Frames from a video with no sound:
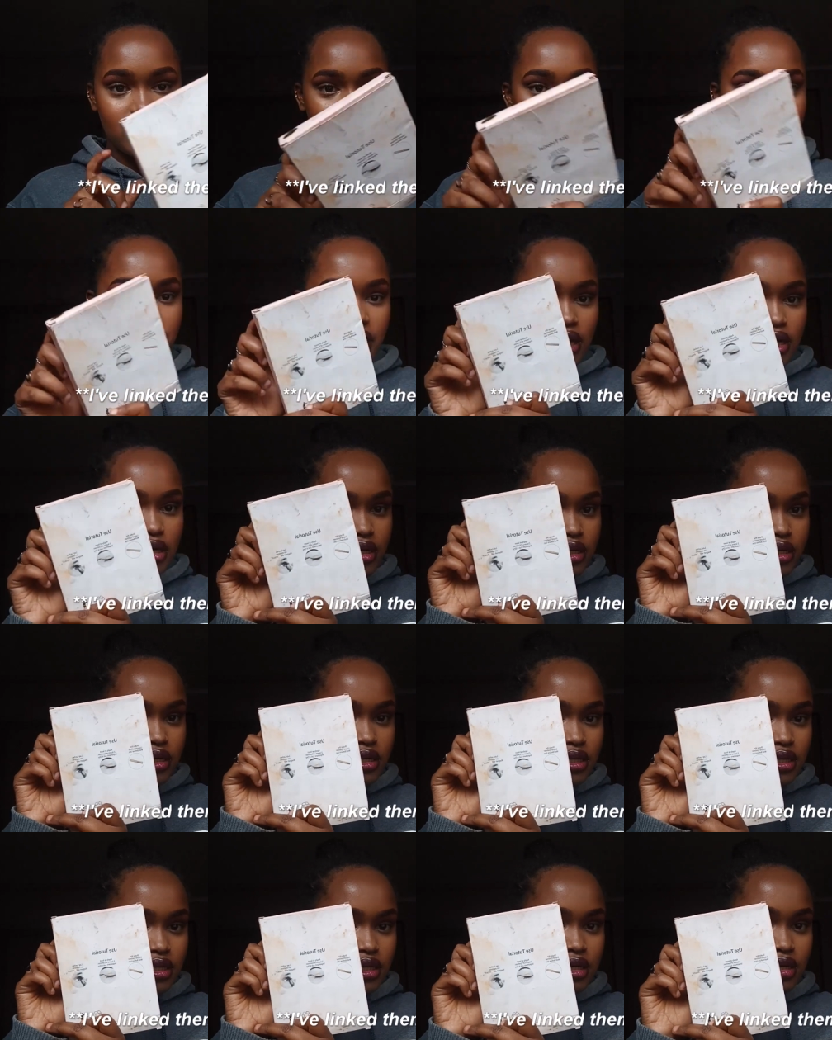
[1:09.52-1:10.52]
is the back.
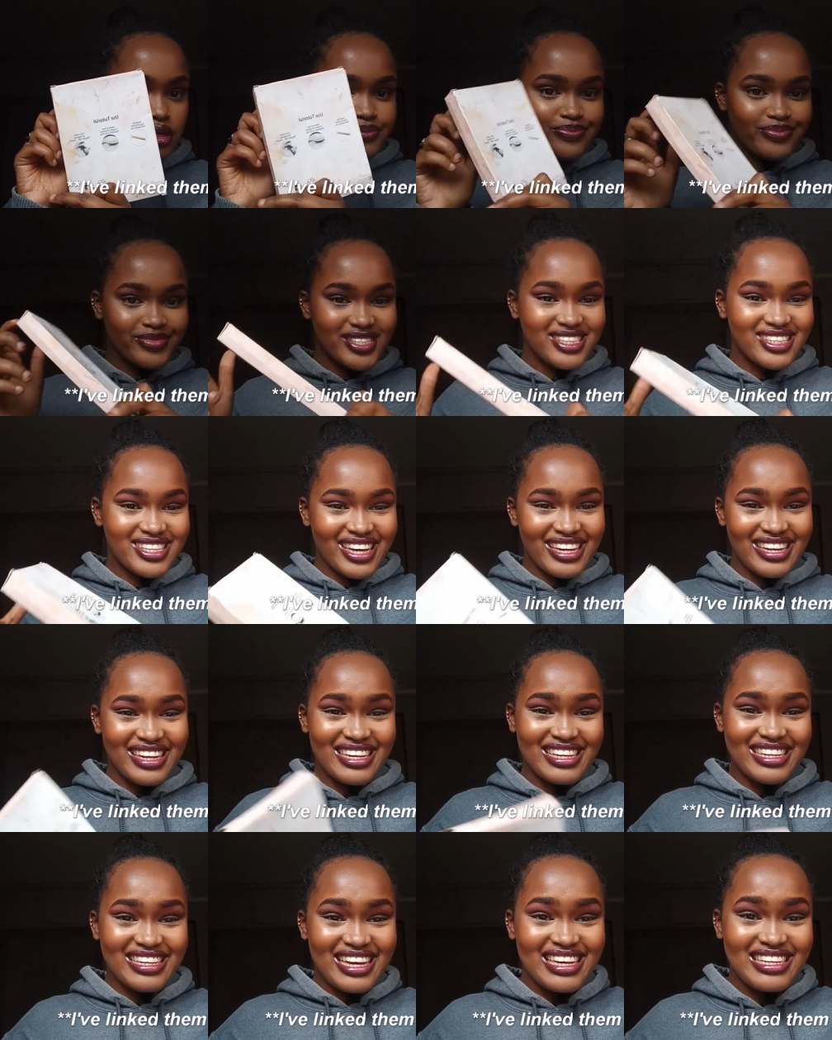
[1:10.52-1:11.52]
It's kind
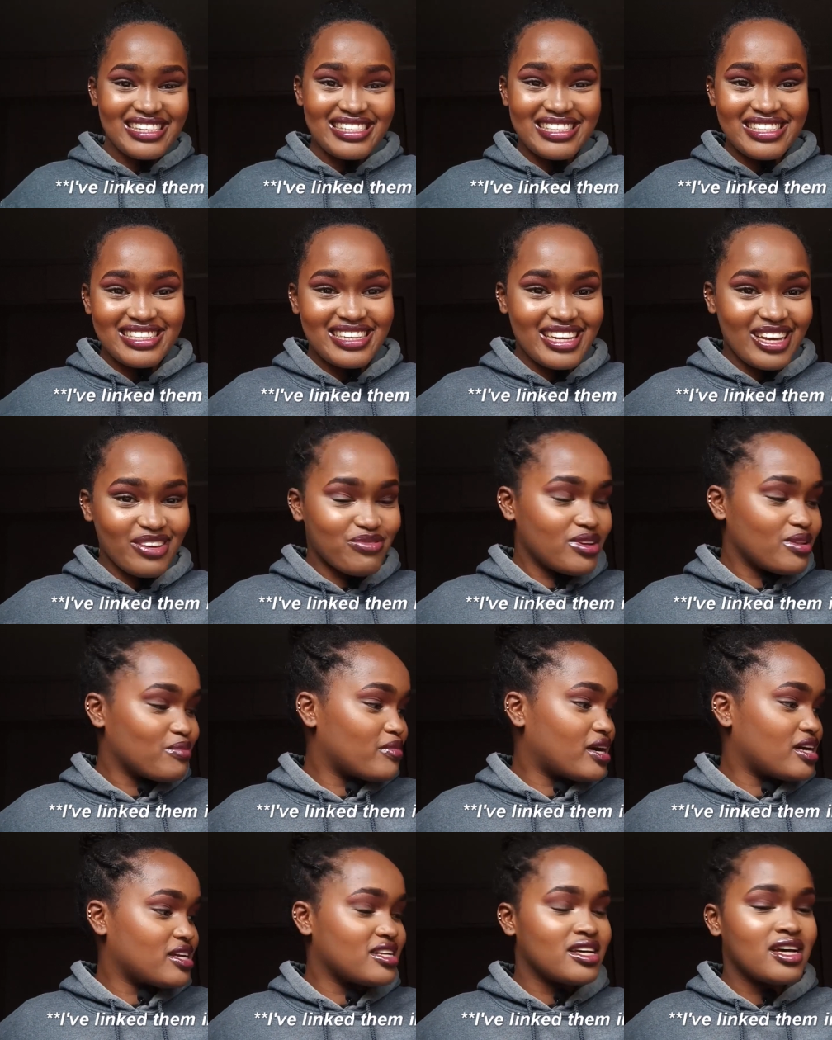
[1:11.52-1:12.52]
of dirty, I feel
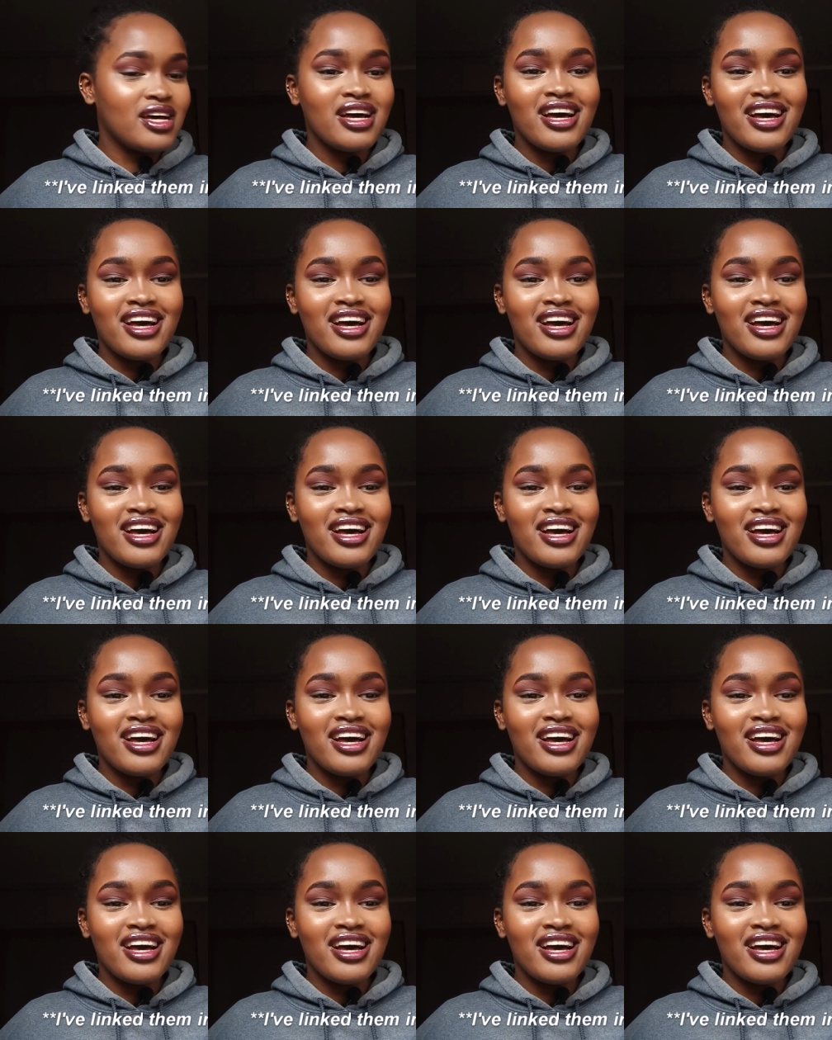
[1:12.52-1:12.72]
bad.